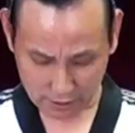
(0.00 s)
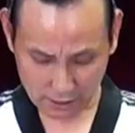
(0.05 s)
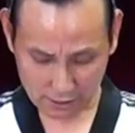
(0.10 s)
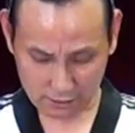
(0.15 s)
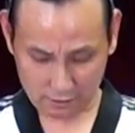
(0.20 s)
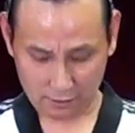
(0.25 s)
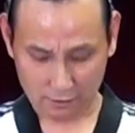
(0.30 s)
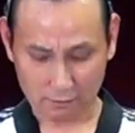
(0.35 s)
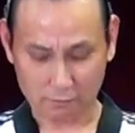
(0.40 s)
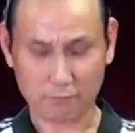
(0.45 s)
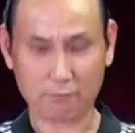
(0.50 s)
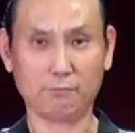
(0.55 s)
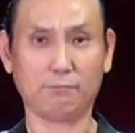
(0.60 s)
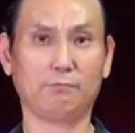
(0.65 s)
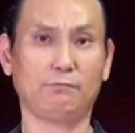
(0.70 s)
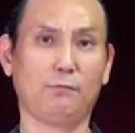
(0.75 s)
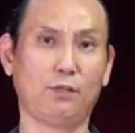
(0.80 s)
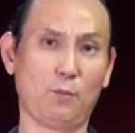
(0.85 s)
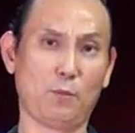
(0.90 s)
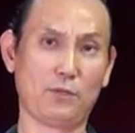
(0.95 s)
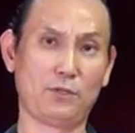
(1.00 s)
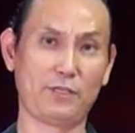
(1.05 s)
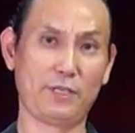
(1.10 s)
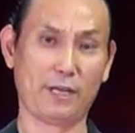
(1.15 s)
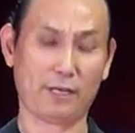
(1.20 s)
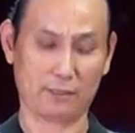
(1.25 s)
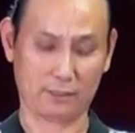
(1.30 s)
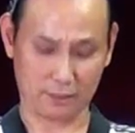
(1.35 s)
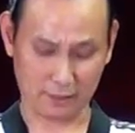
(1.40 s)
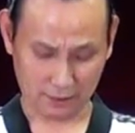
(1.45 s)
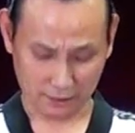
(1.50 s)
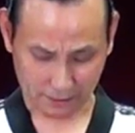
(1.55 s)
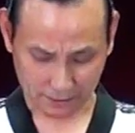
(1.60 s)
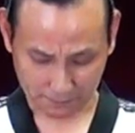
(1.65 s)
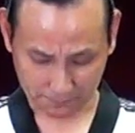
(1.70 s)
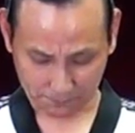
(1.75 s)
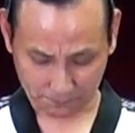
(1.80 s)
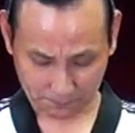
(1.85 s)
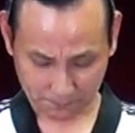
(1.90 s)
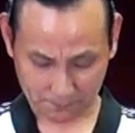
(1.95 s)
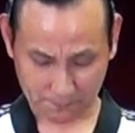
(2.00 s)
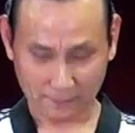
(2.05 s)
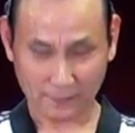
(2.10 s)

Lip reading: This is number 6.